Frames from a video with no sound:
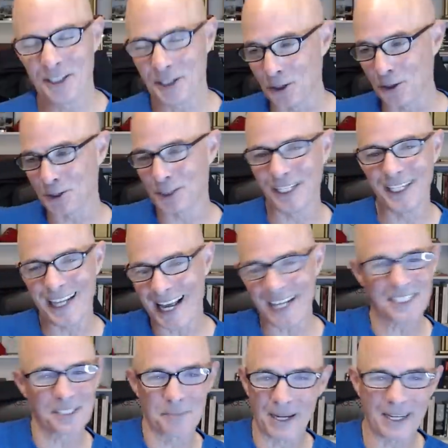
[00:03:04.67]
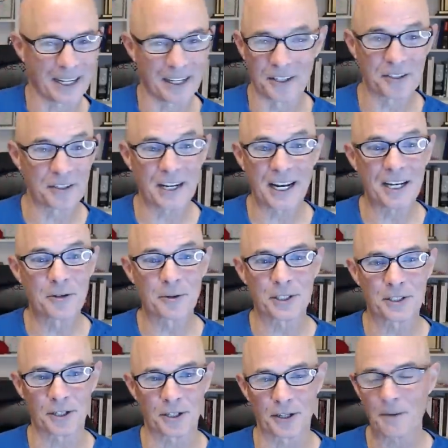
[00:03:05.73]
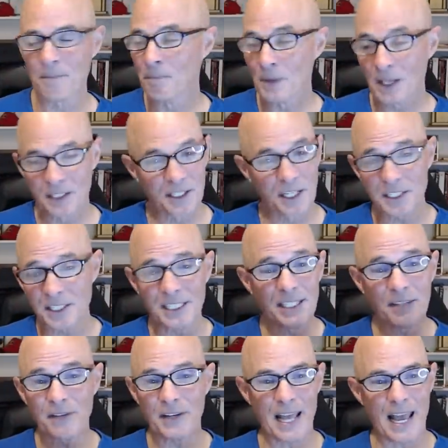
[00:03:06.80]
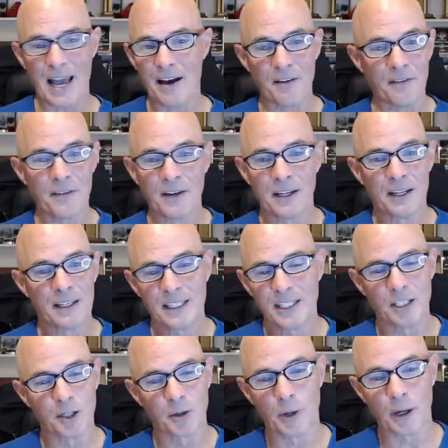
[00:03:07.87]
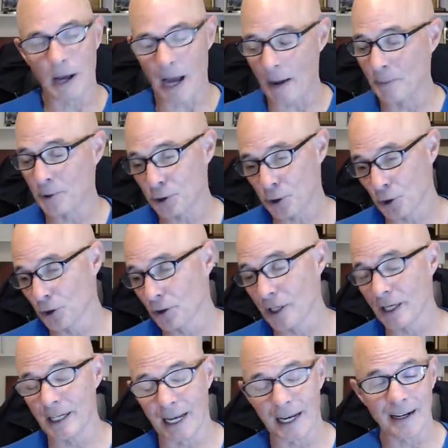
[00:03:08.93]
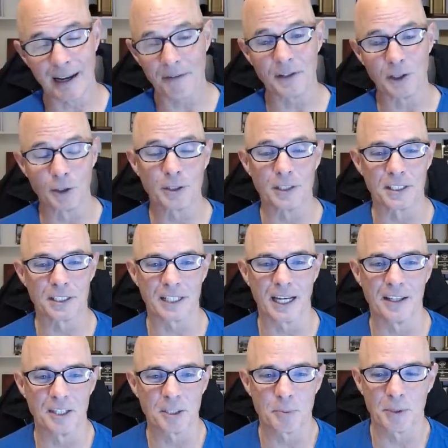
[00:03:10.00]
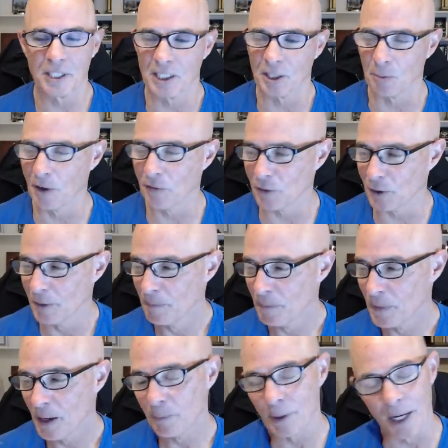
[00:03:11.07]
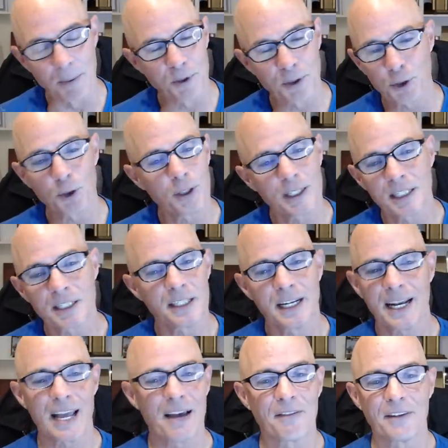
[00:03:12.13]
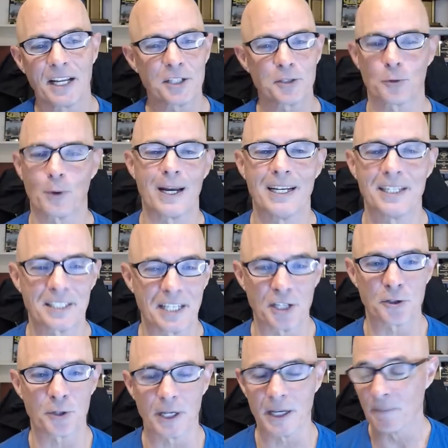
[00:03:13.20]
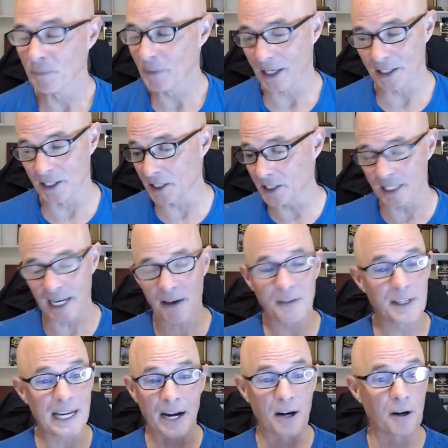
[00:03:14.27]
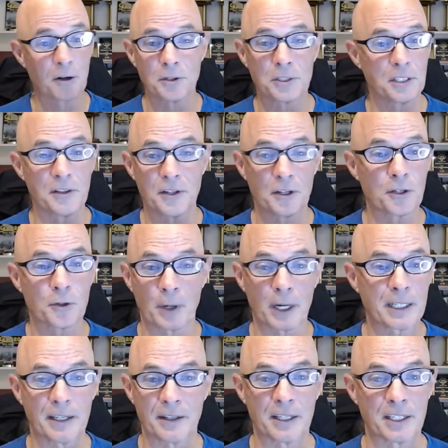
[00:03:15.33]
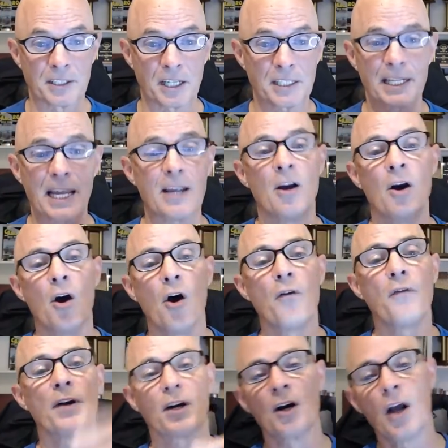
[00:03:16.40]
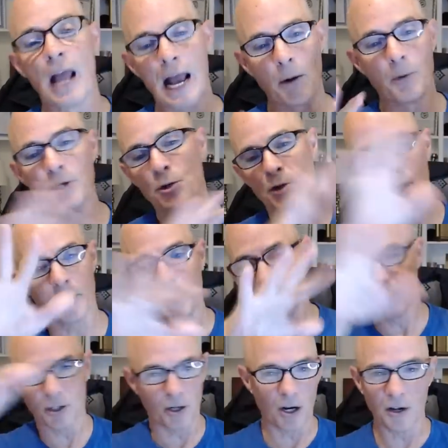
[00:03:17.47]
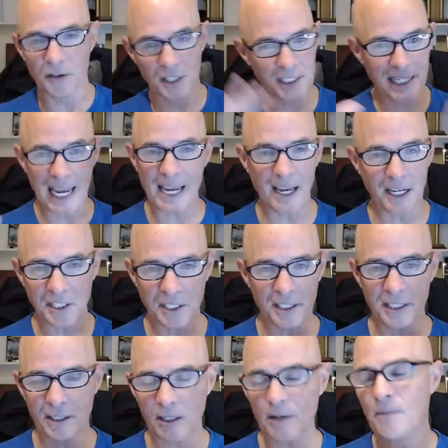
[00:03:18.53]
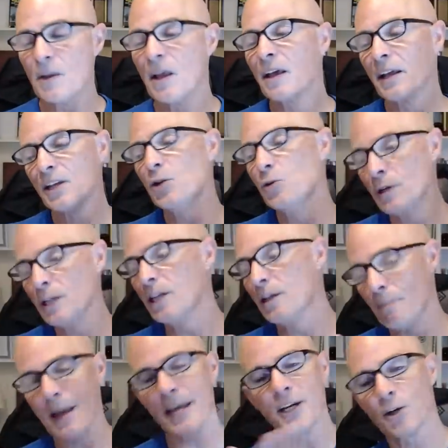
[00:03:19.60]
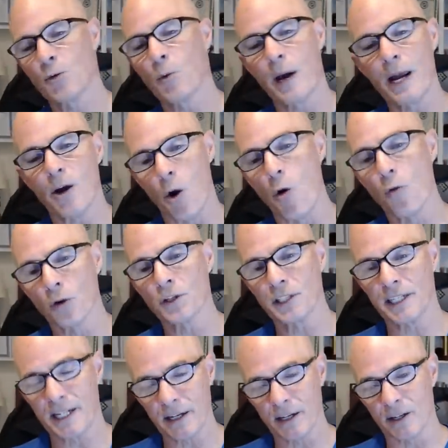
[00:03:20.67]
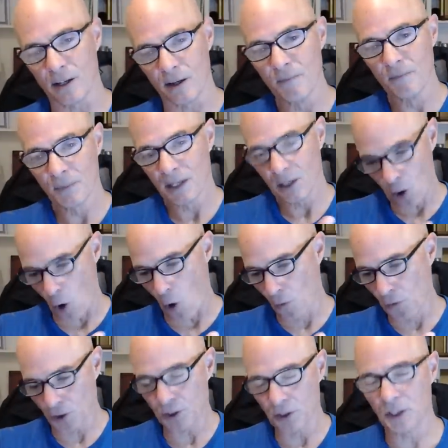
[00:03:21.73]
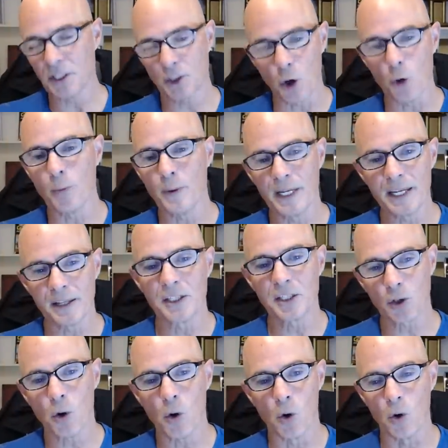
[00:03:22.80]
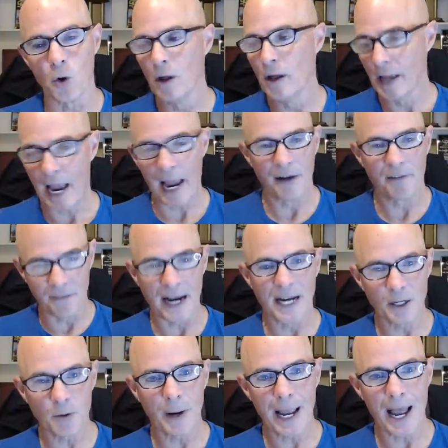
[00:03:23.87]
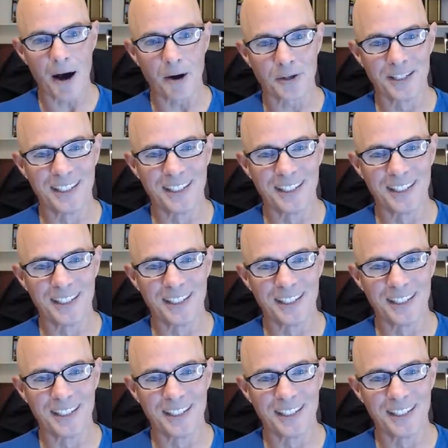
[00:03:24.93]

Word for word: It goes in, has to make a 180 return, doesn't even have, you know, I'm sure that I haven't looked inside this particular muffler, but I'm sure it does not have a nice radius entry. It doesn't have any arrows in there directing the exhaust. Hey, over here. And when you come into all this chaos in here, you need to make your way over to here over to this opening in this hole and find a way out.